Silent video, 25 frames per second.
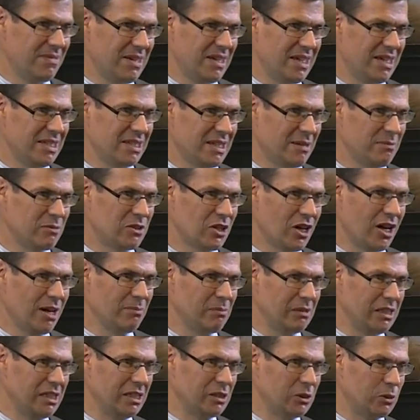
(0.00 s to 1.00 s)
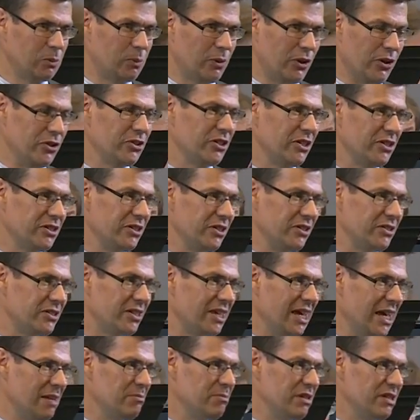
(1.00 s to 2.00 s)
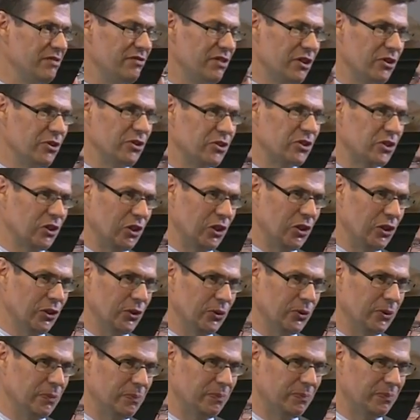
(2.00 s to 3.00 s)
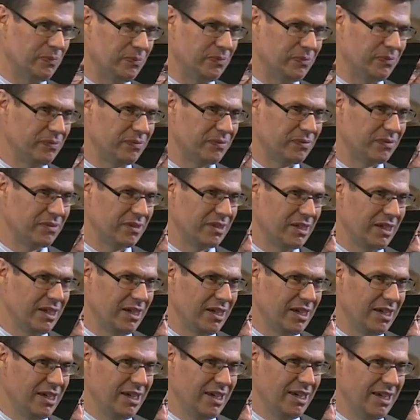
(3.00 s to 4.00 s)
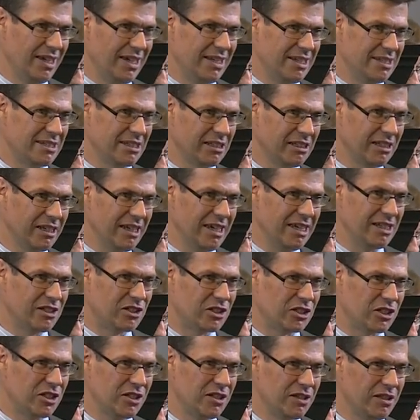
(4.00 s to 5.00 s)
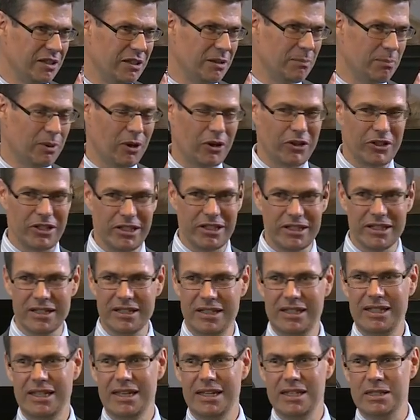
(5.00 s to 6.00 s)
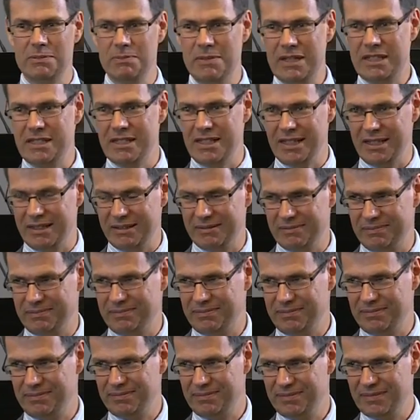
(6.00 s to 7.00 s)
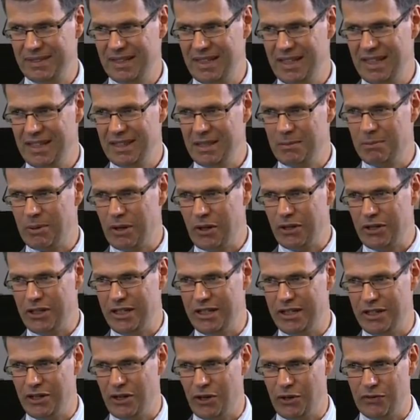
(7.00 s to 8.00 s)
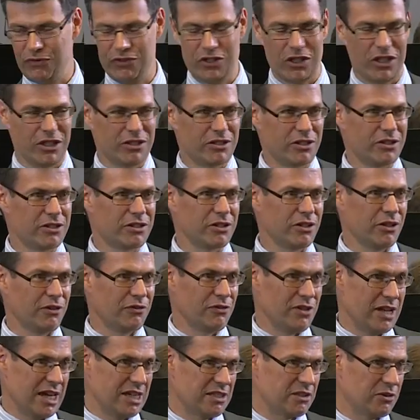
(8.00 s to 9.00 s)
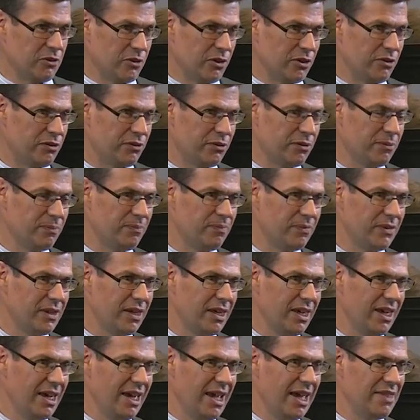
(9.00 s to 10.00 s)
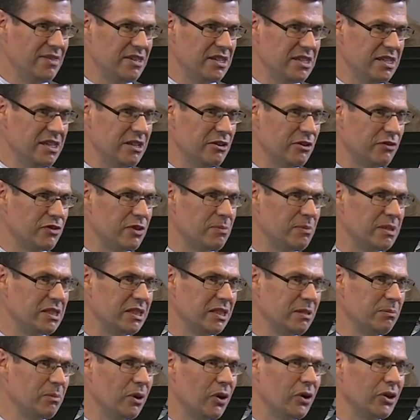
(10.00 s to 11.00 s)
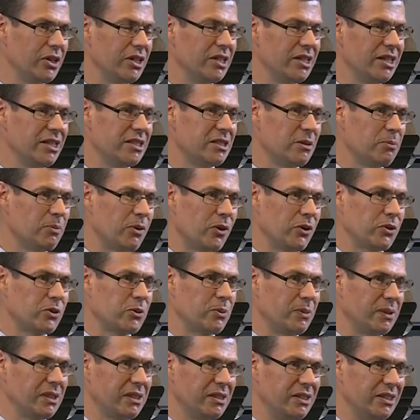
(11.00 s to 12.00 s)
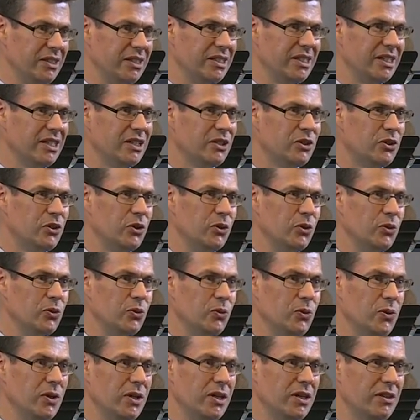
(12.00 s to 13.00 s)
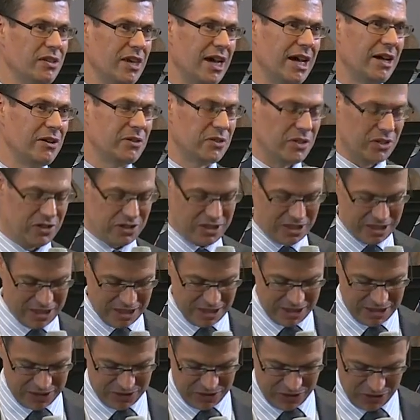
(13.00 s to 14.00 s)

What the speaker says: Sometimes legal processes can be very slow. It is alleged that a body is missing, the body of Jesus of Nazareth, and the year of the missing body is approximately 2,000 years